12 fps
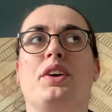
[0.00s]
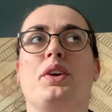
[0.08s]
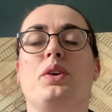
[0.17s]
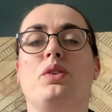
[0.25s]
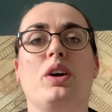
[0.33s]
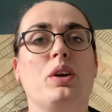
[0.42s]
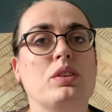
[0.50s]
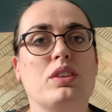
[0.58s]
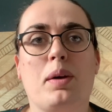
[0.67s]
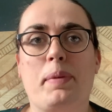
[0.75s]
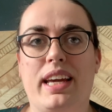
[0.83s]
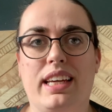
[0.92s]
who knows
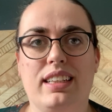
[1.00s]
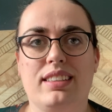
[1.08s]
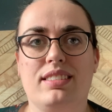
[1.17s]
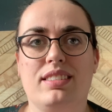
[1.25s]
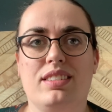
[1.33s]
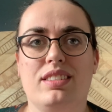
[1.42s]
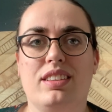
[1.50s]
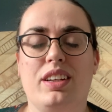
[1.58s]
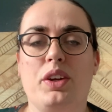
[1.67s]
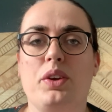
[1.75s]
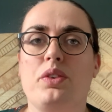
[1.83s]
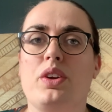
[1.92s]
our pain,
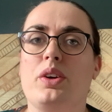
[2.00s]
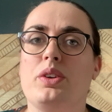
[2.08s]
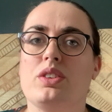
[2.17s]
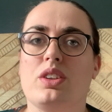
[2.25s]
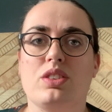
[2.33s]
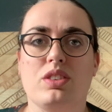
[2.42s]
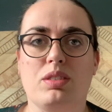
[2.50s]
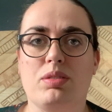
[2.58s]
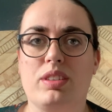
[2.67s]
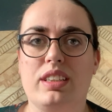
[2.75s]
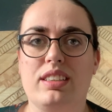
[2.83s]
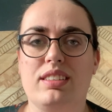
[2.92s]
who knows our
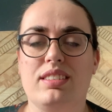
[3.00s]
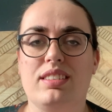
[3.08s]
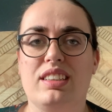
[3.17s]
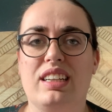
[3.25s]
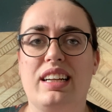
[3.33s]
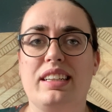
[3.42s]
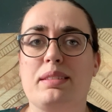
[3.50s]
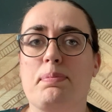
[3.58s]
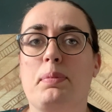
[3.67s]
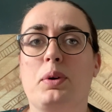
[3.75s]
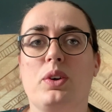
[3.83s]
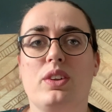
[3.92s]
suffering, and is
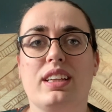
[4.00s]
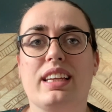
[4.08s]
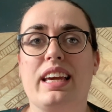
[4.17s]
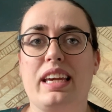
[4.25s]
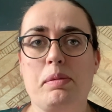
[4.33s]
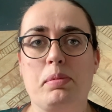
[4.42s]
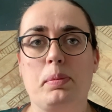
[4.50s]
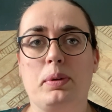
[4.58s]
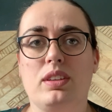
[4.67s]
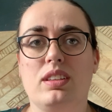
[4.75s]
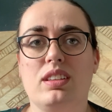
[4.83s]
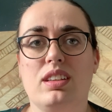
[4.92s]
more than
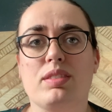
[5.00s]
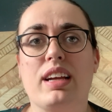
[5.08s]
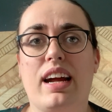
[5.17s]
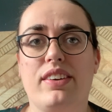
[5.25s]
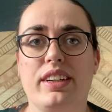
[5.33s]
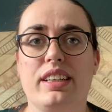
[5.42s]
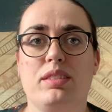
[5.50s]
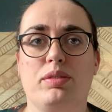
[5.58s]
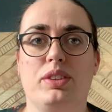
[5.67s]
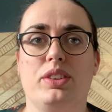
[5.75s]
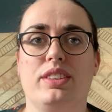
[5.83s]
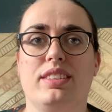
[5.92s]
capable of carrying it
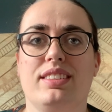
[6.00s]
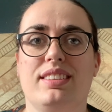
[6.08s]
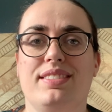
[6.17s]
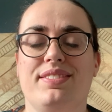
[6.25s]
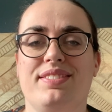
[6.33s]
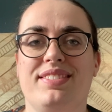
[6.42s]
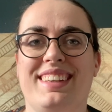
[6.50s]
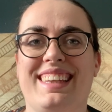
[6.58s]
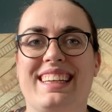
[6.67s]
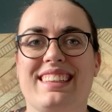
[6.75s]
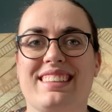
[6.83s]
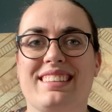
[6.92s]
for us.
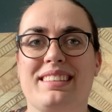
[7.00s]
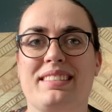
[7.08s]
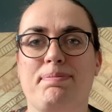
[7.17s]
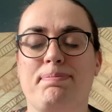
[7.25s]
Thanks.